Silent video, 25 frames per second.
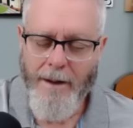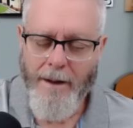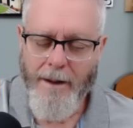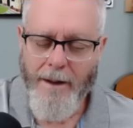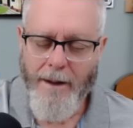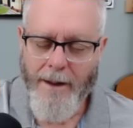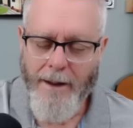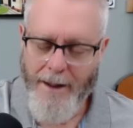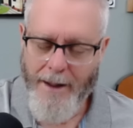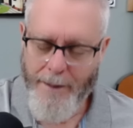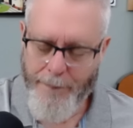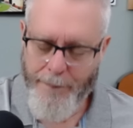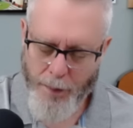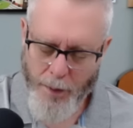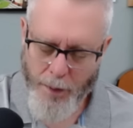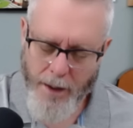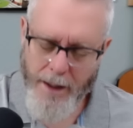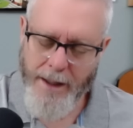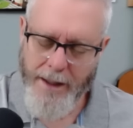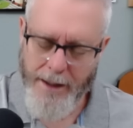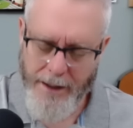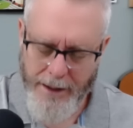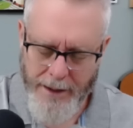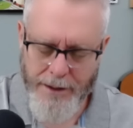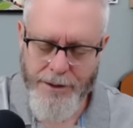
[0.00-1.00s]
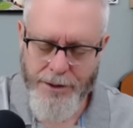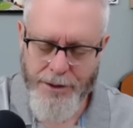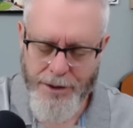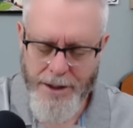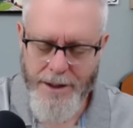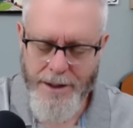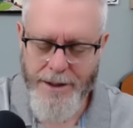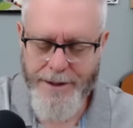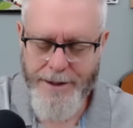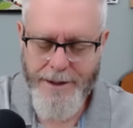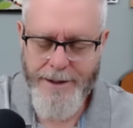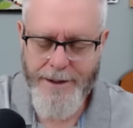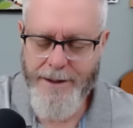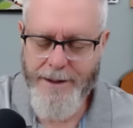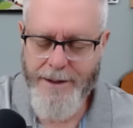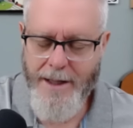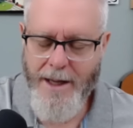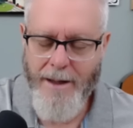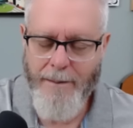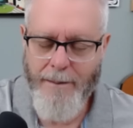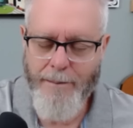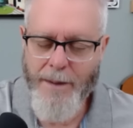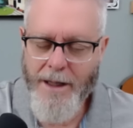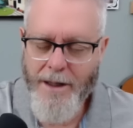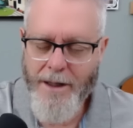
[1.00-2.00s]
And I pray it in Jesus'
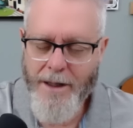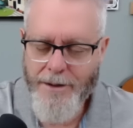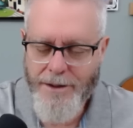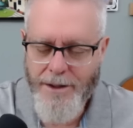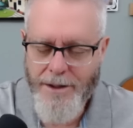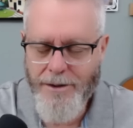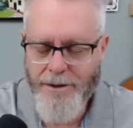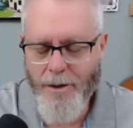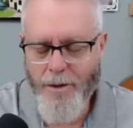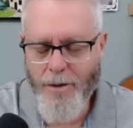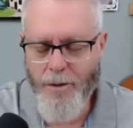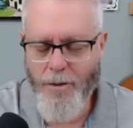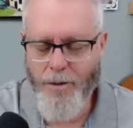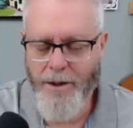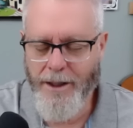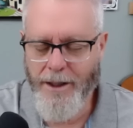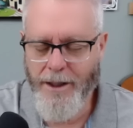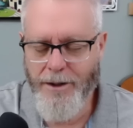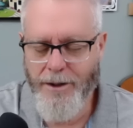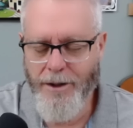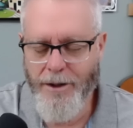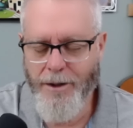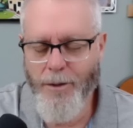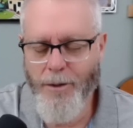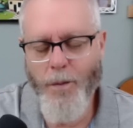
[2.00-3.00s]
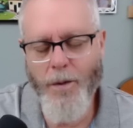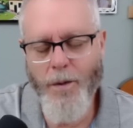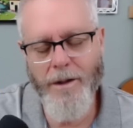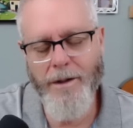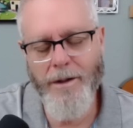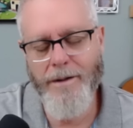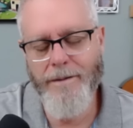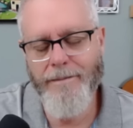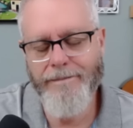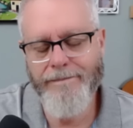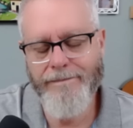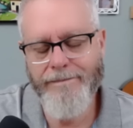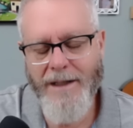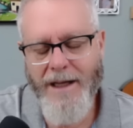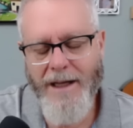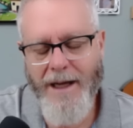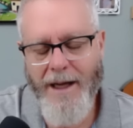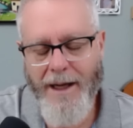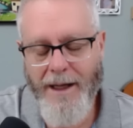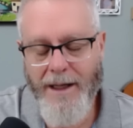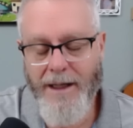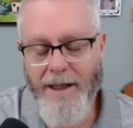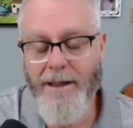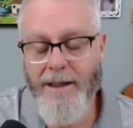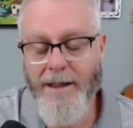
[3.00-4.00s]
name because it's according to your word.
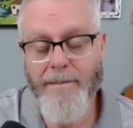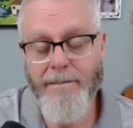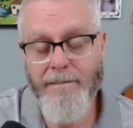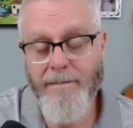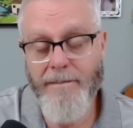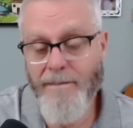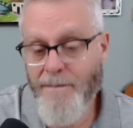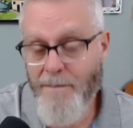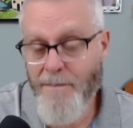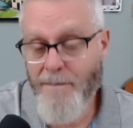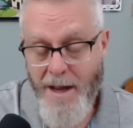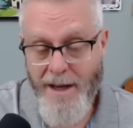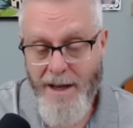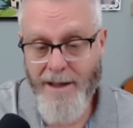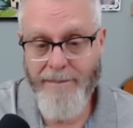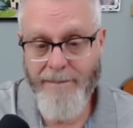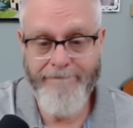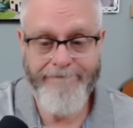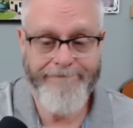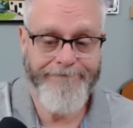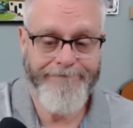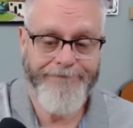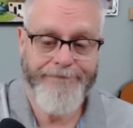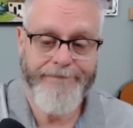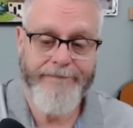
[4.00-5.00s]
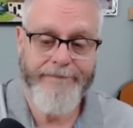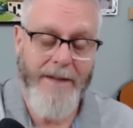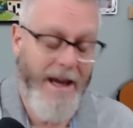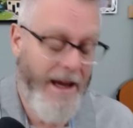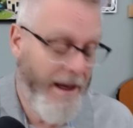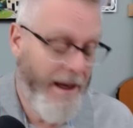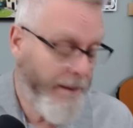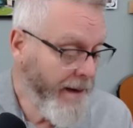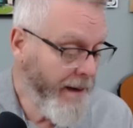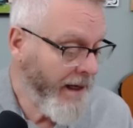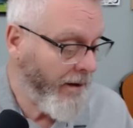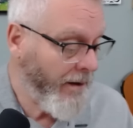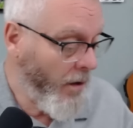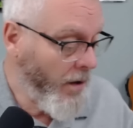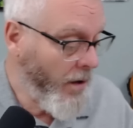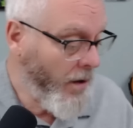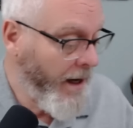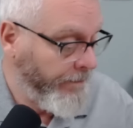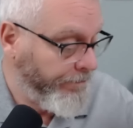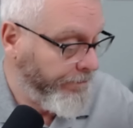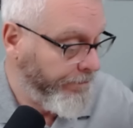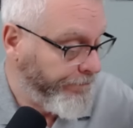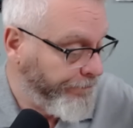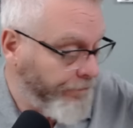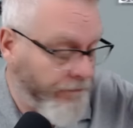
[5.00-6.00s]
Amen. Amen.
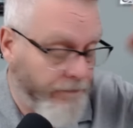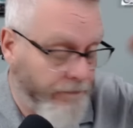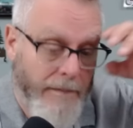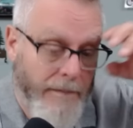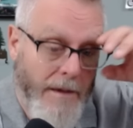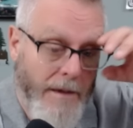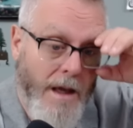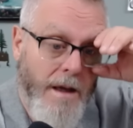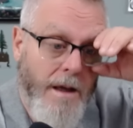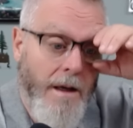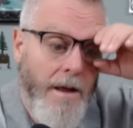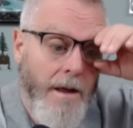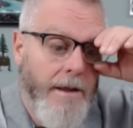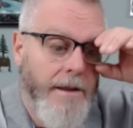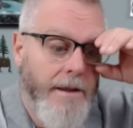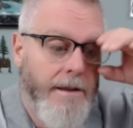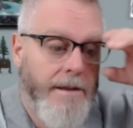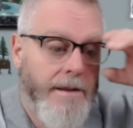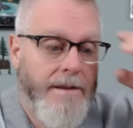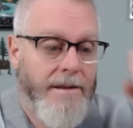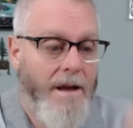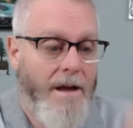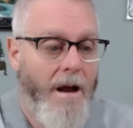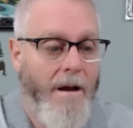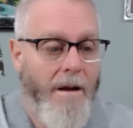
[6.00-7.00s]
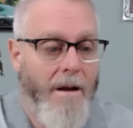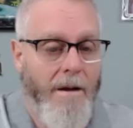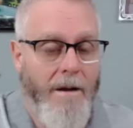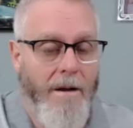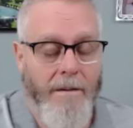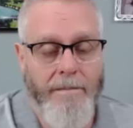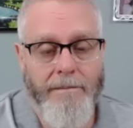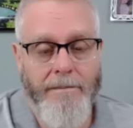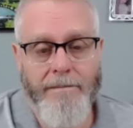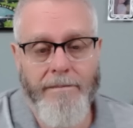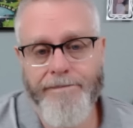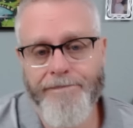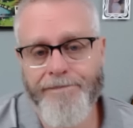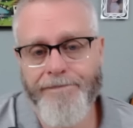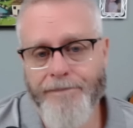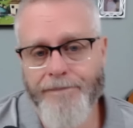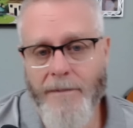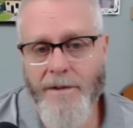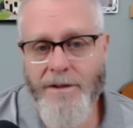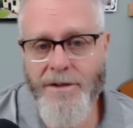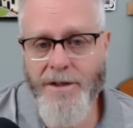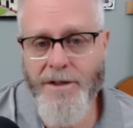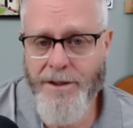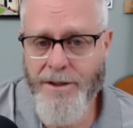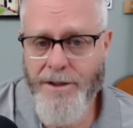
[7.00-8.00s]
Okay. Psalm
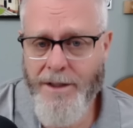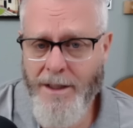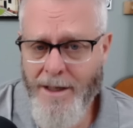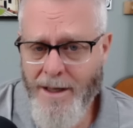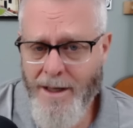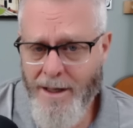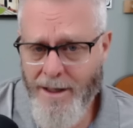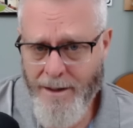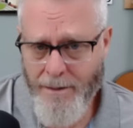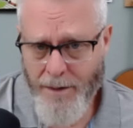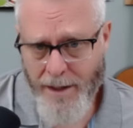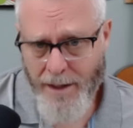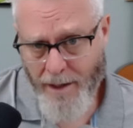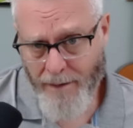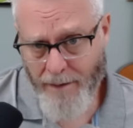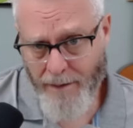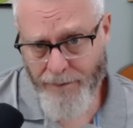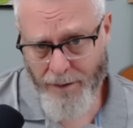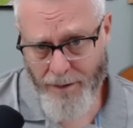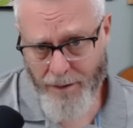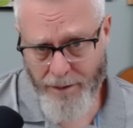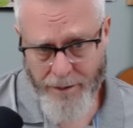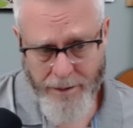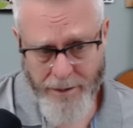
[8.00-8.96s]
69, without further